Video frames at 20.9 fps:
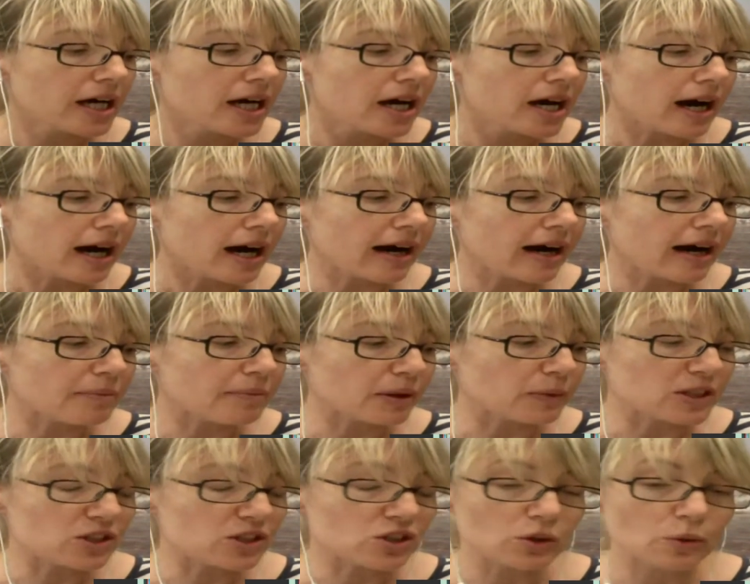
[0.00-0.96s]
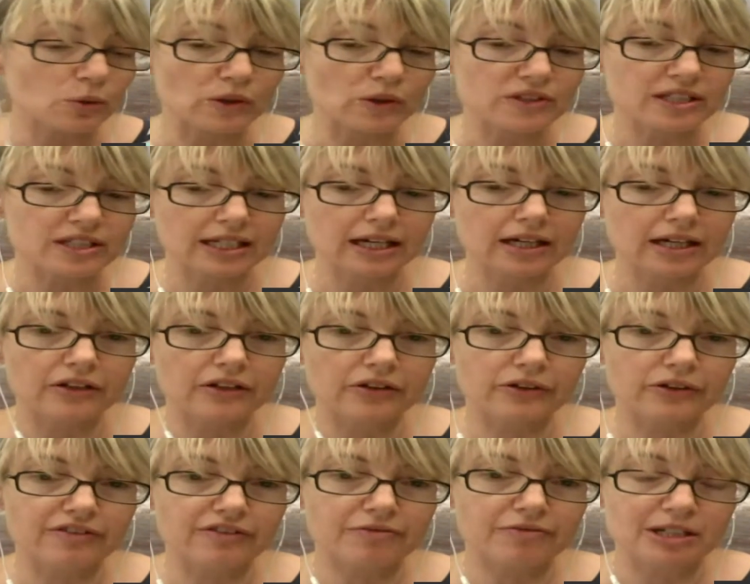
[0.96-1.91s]
But we do also get a
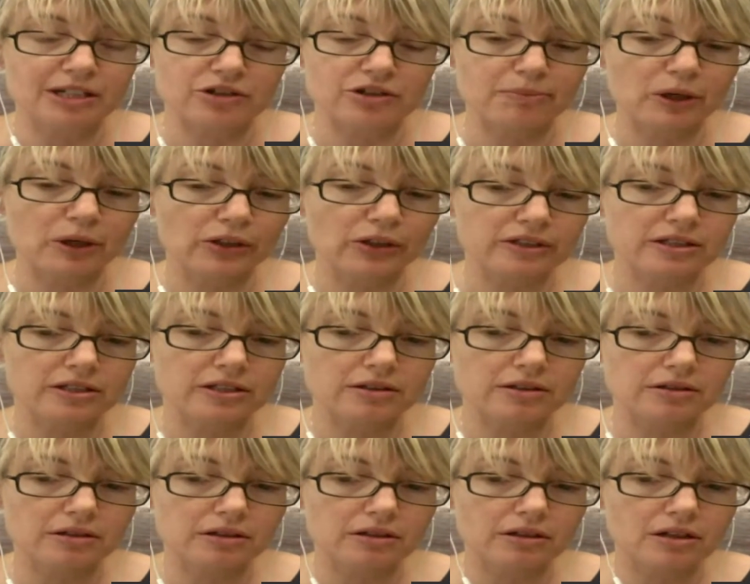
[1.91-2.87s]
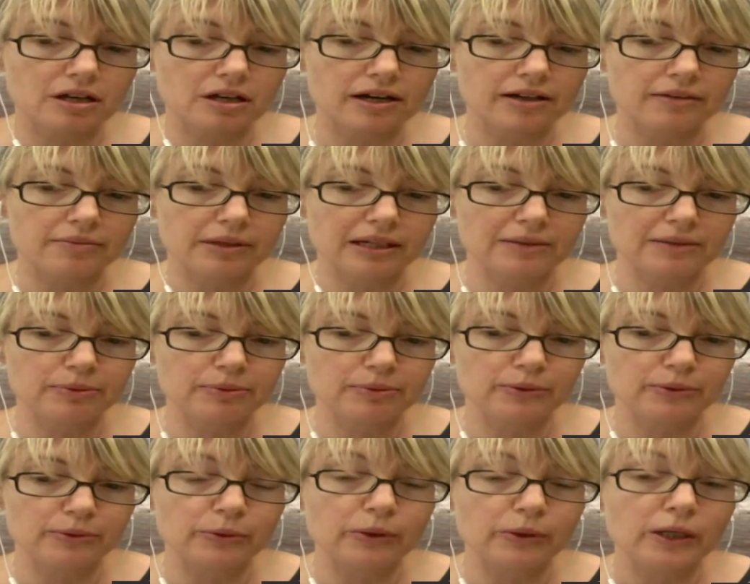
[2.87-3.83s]
lot of metropolitan
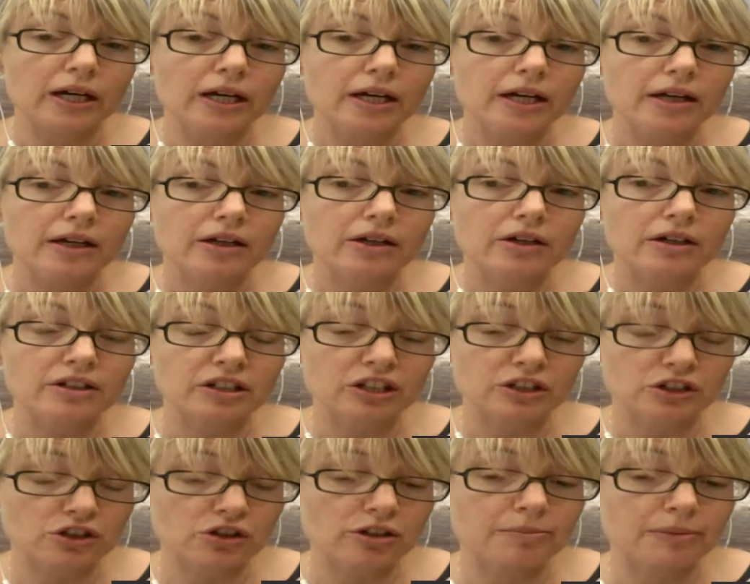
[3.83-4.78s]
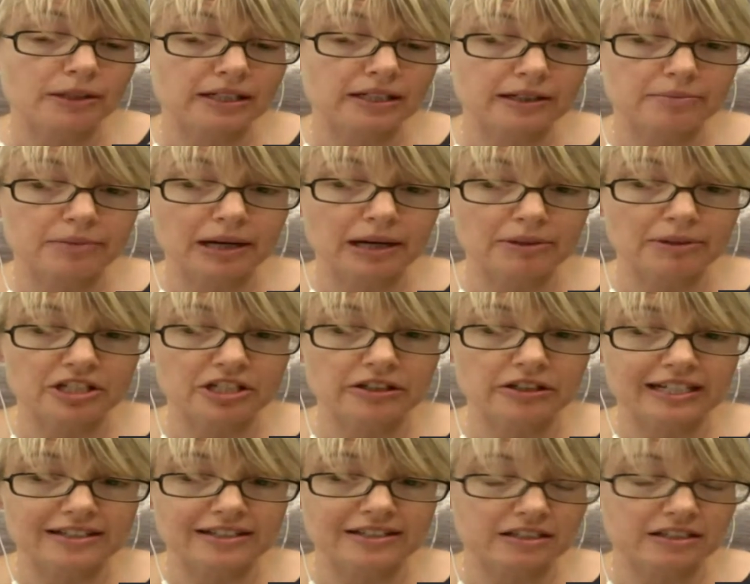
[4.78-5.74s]
people contributing and publishing
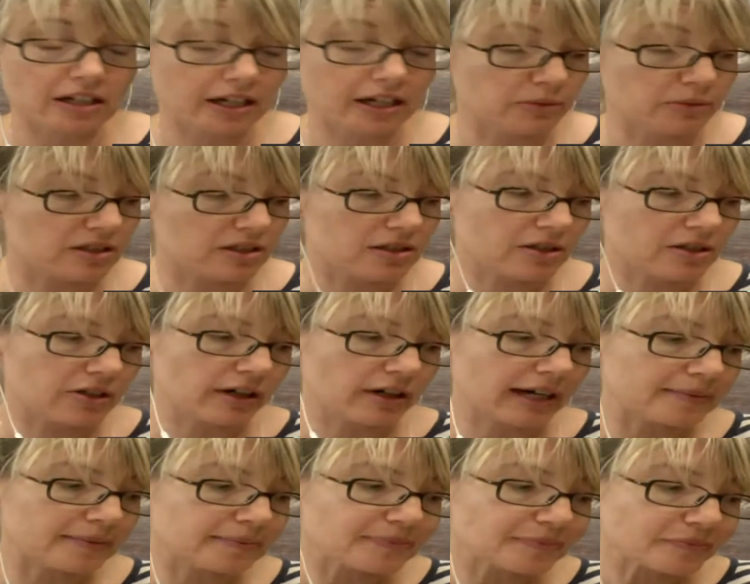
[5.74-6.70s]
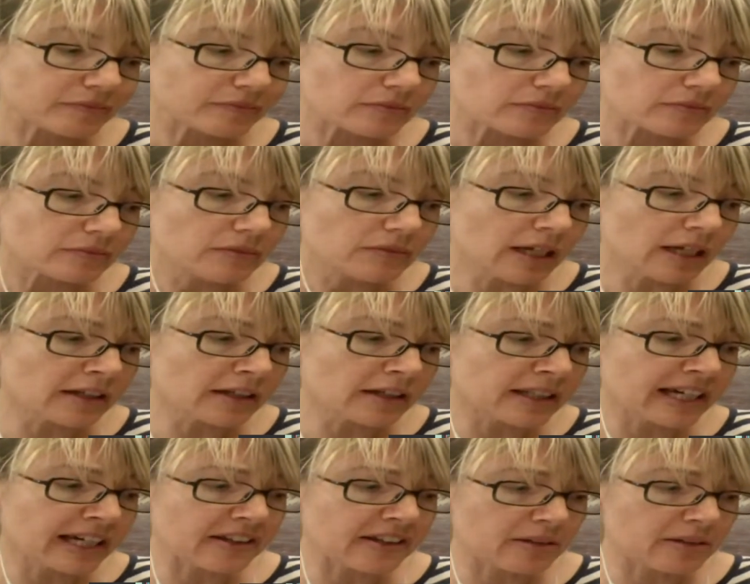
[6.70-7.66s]
on our site, which is great. And
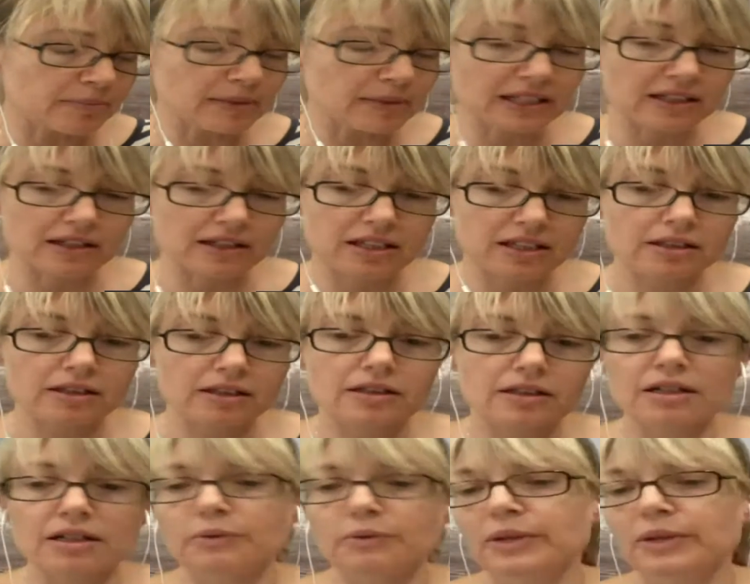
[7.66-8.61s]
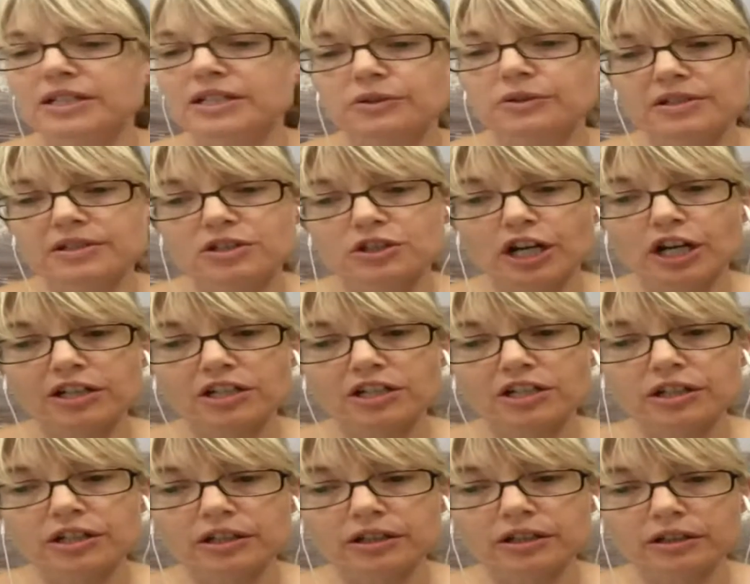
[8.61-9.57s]
the other big thing that we do is
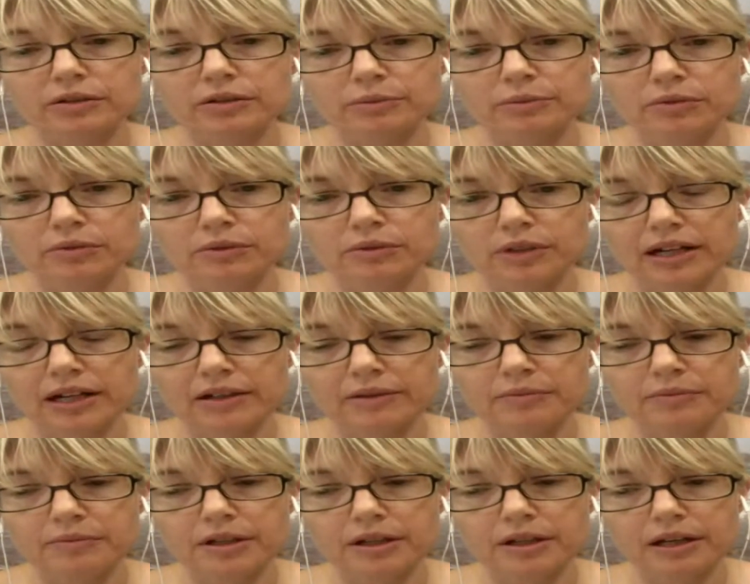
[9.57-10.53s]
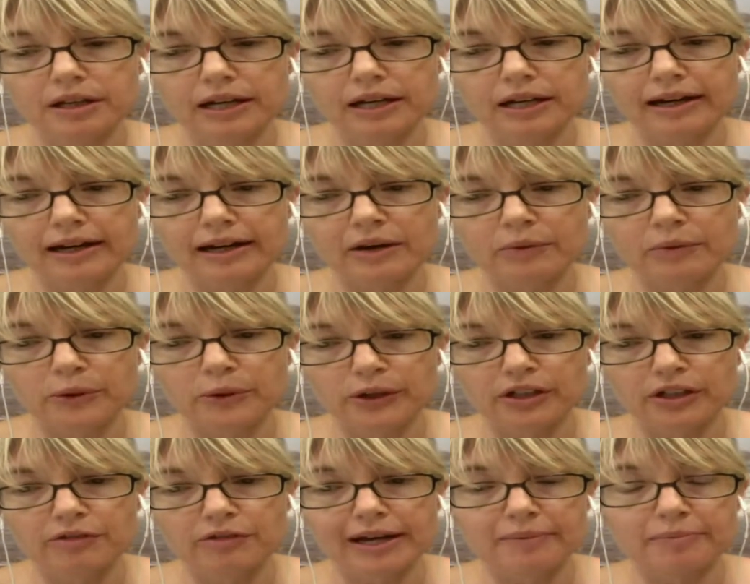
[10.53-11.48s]
structure our
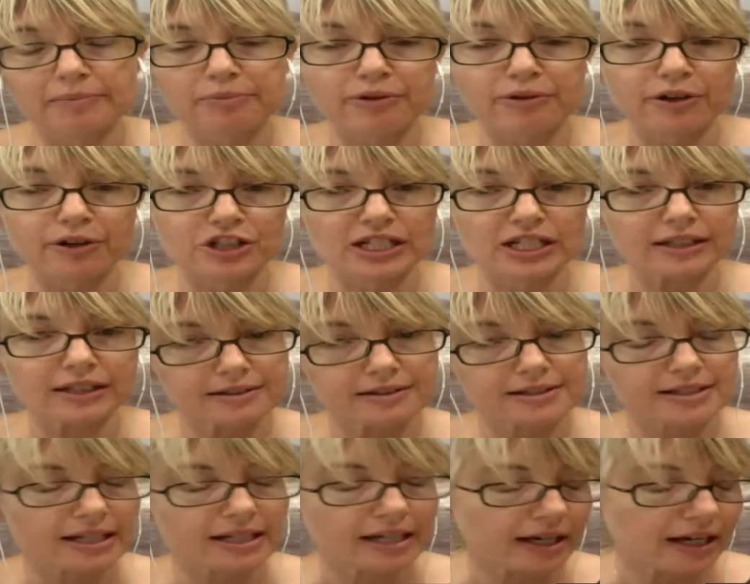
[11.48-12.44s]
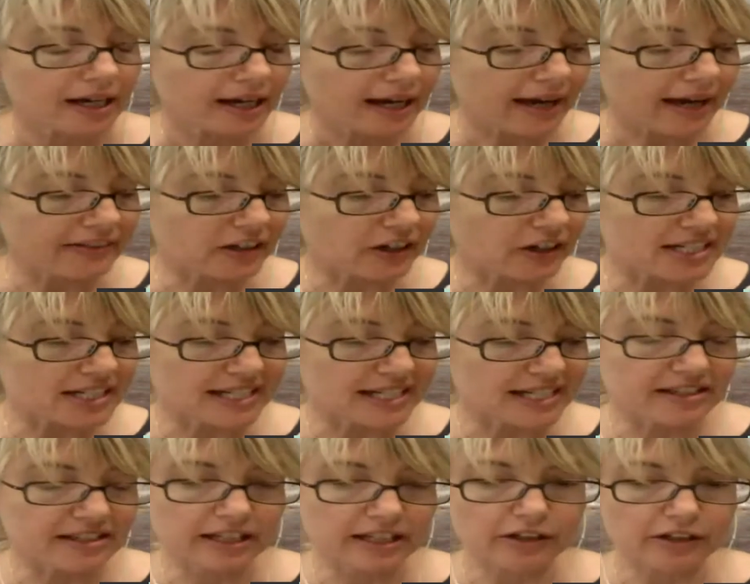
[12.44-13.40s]
work around projects, and the idea
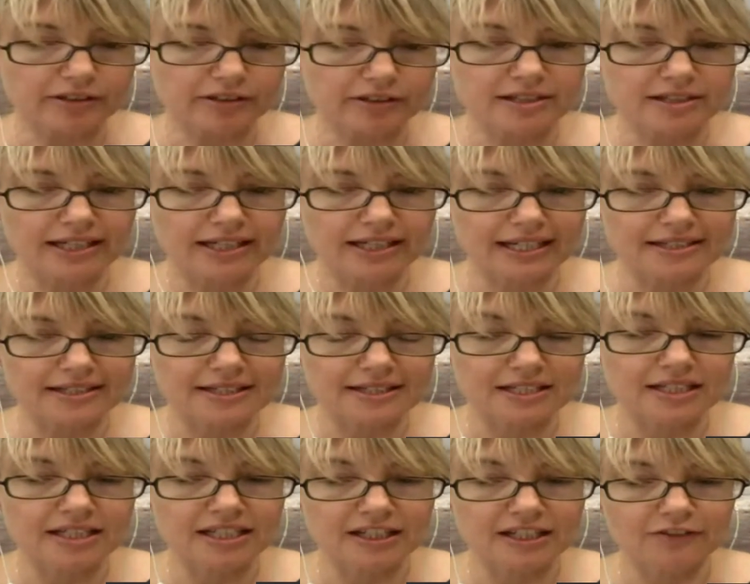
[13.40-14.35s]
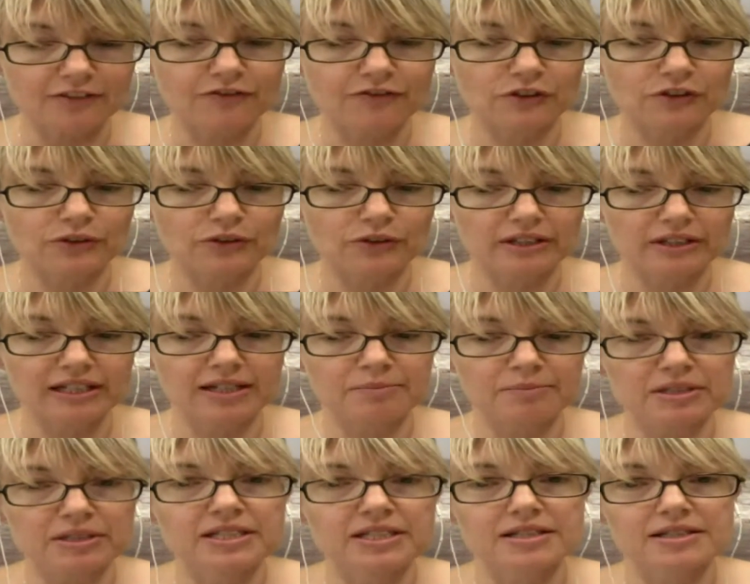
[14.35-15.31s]
there is, I guess, to give you the
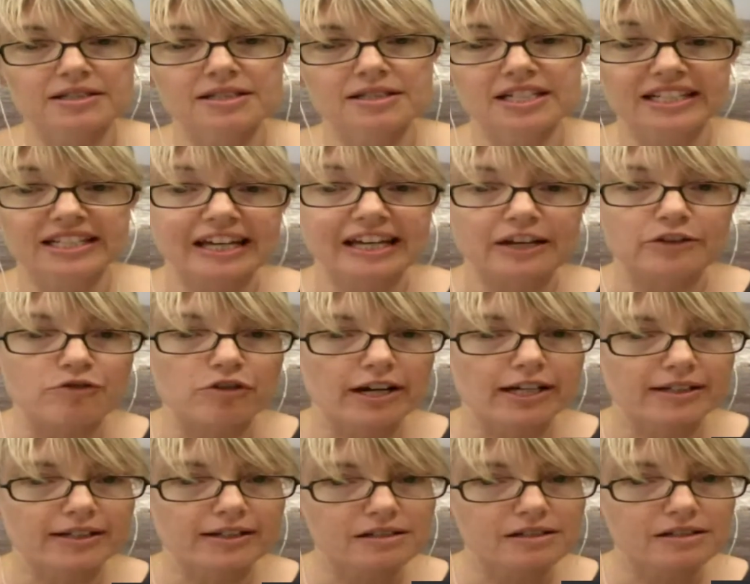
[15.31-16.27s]
impetus to get writing.